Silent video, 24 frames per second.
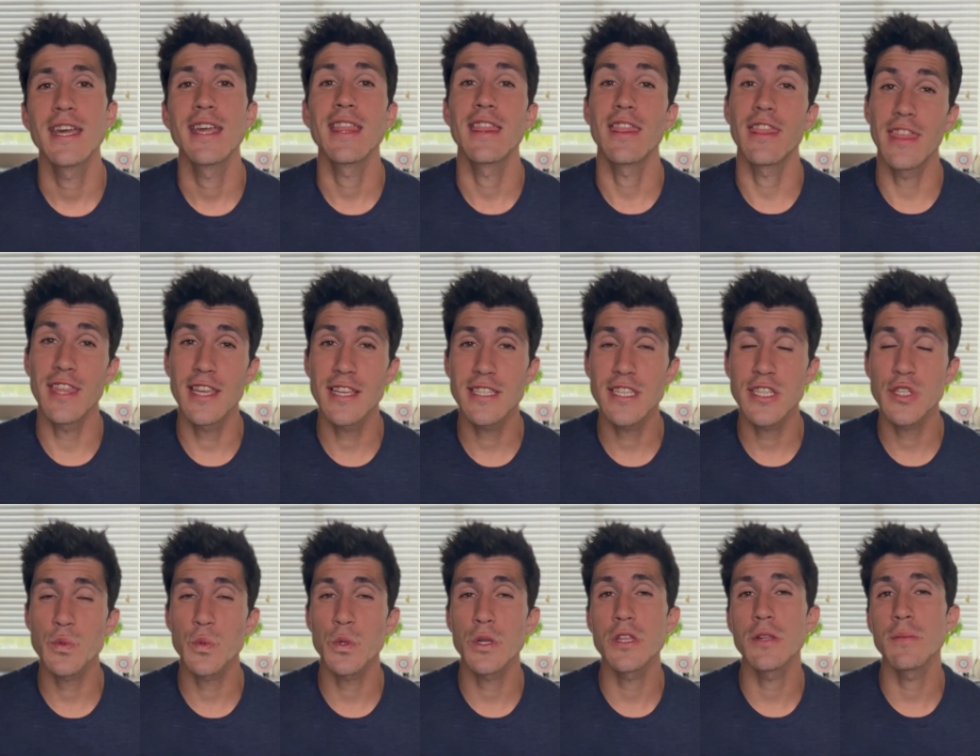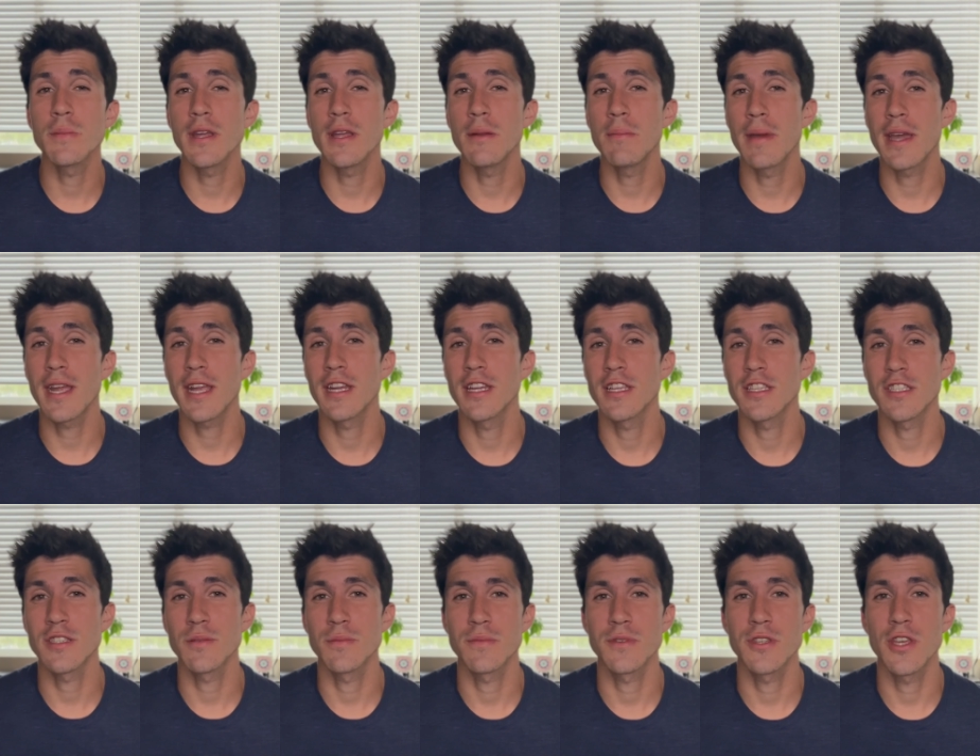This is one of the main
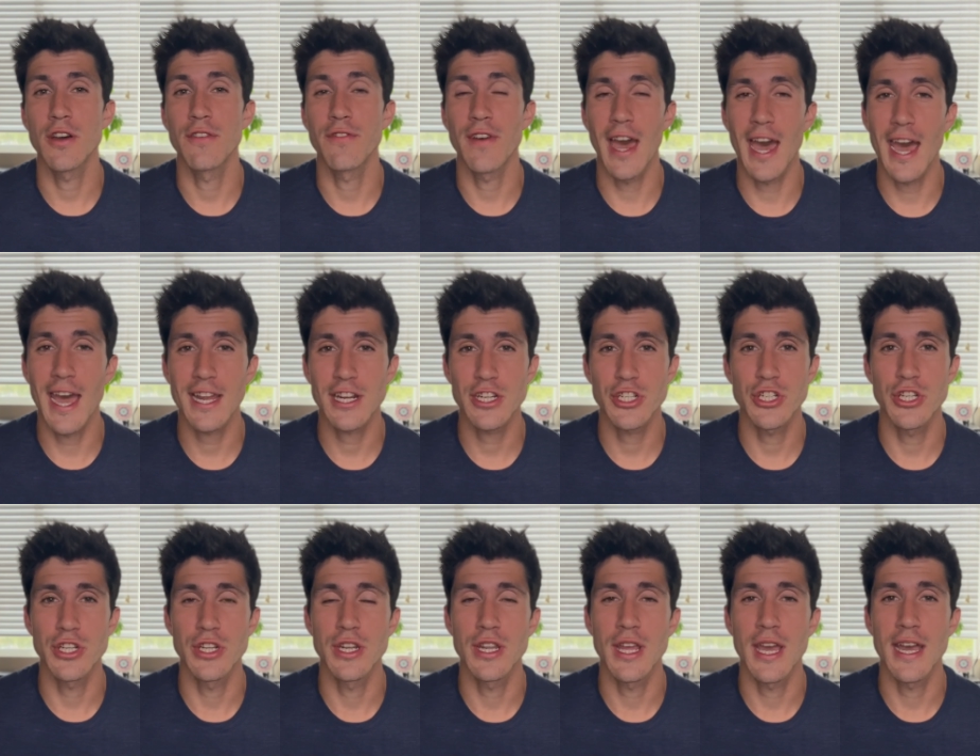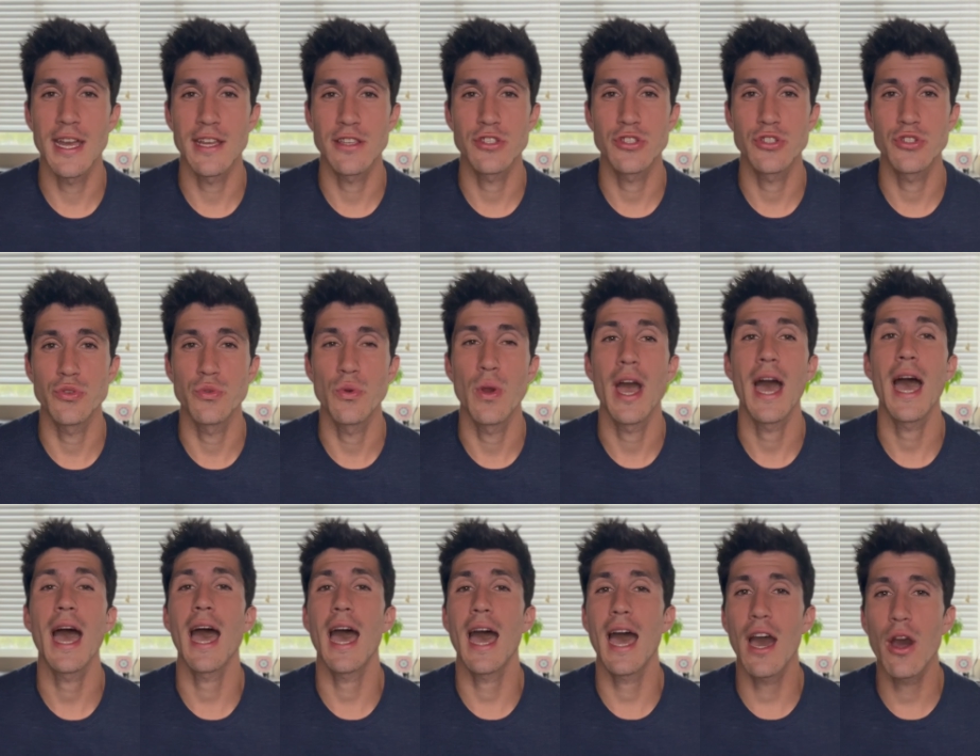mechanisms of action as to
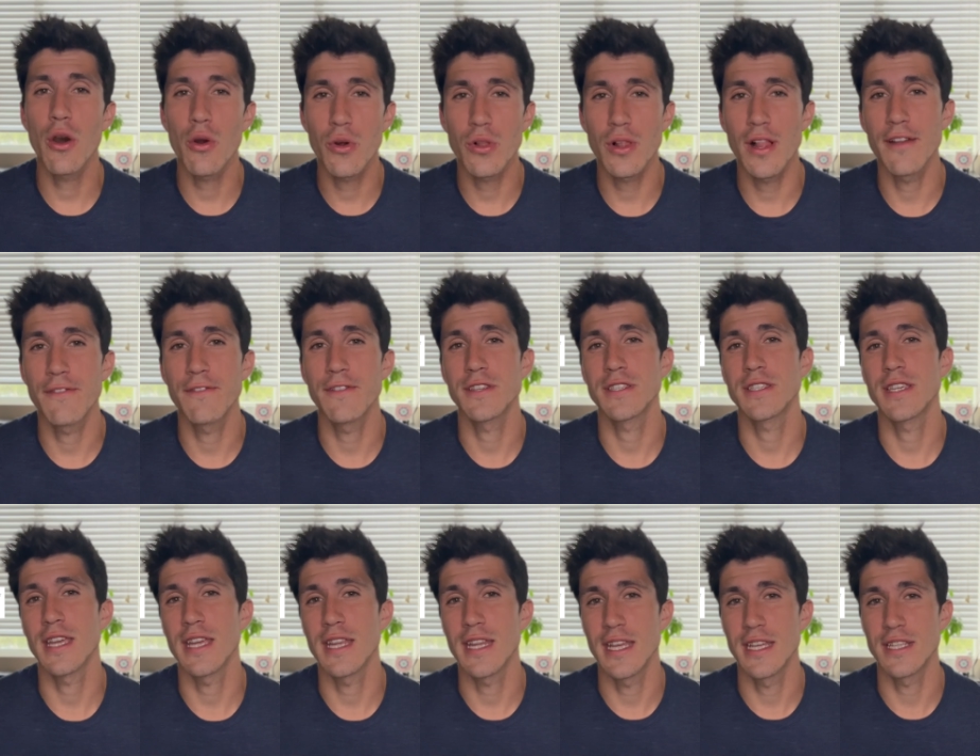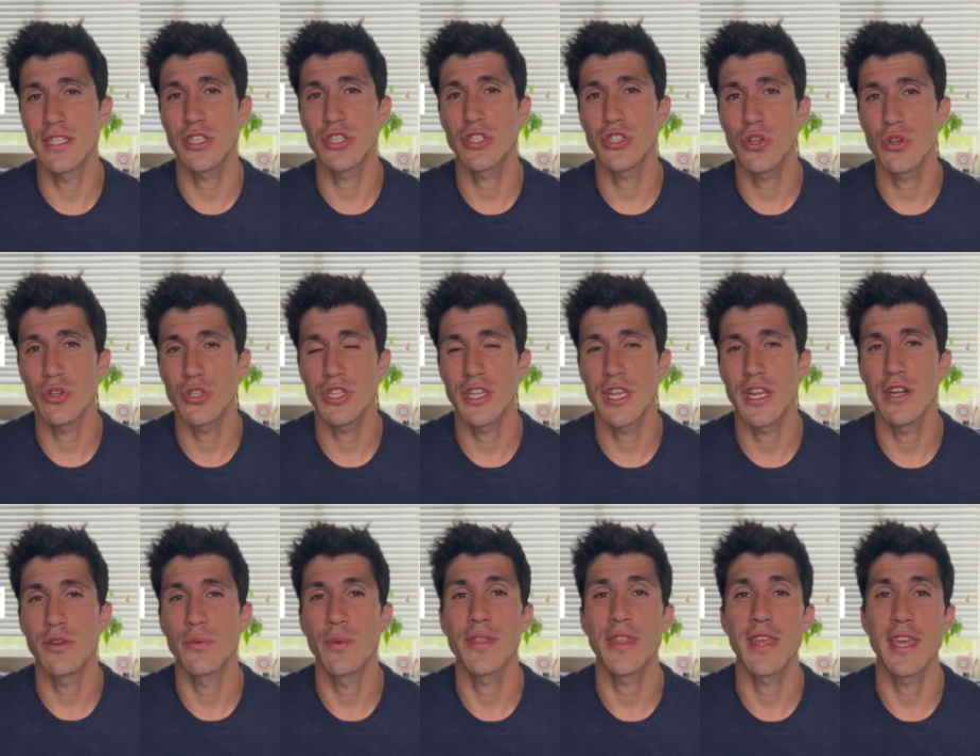how glyphosate is
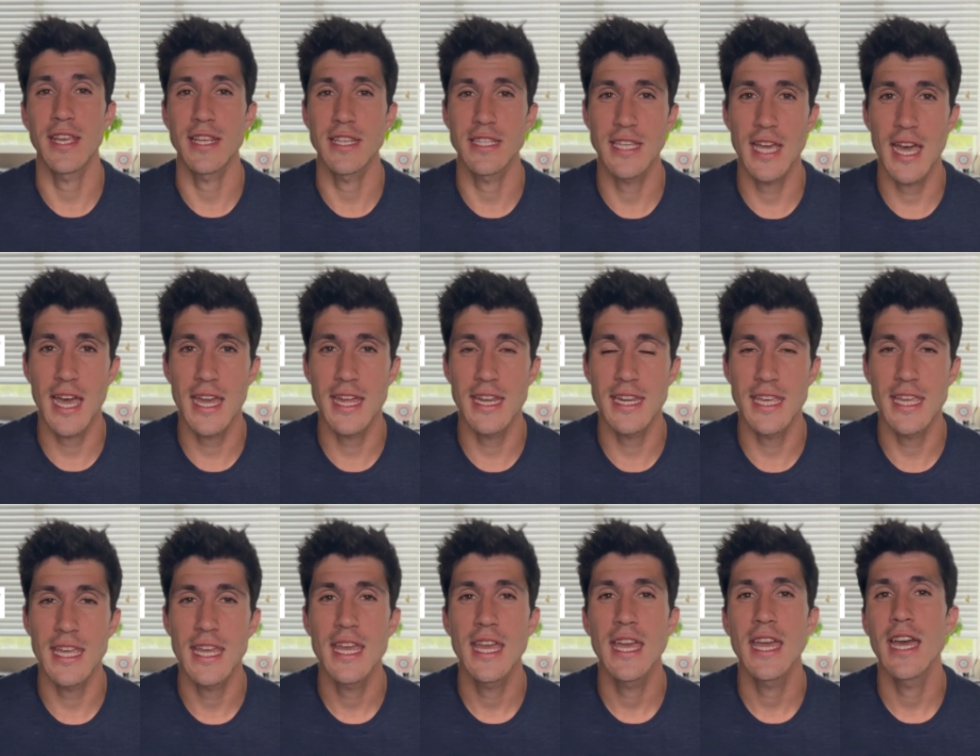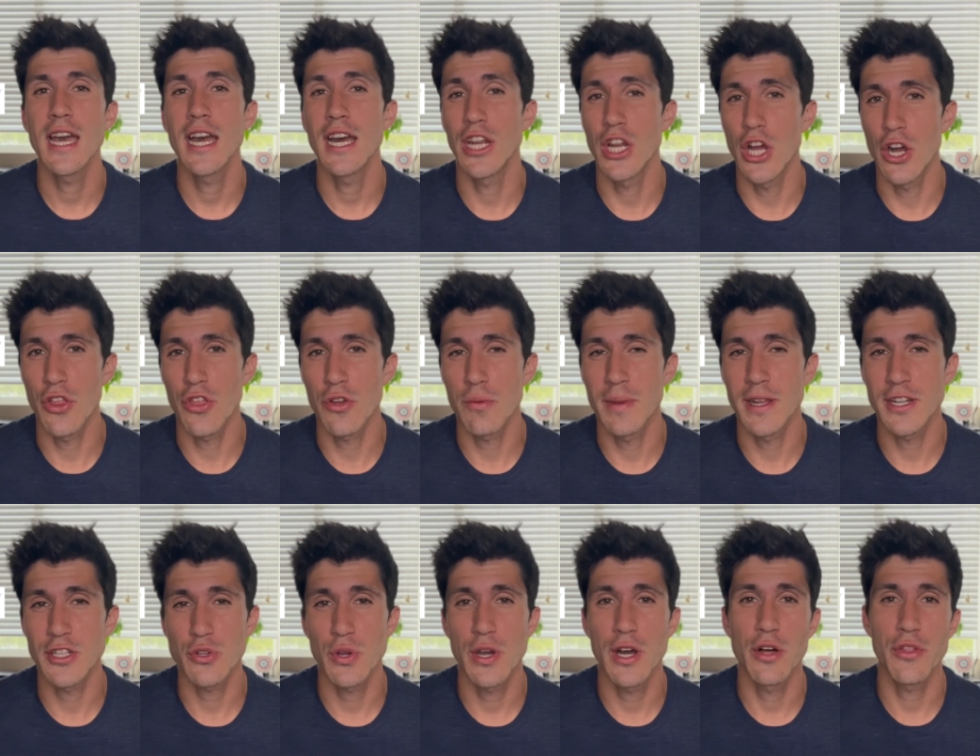associated with anxiety and other
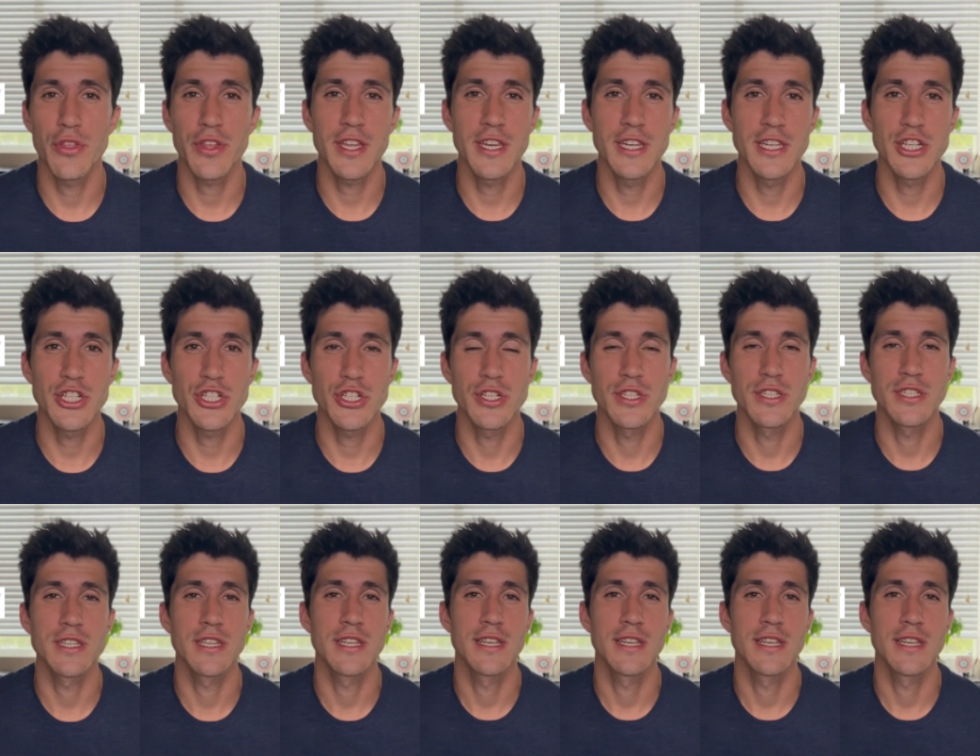mental health conditions.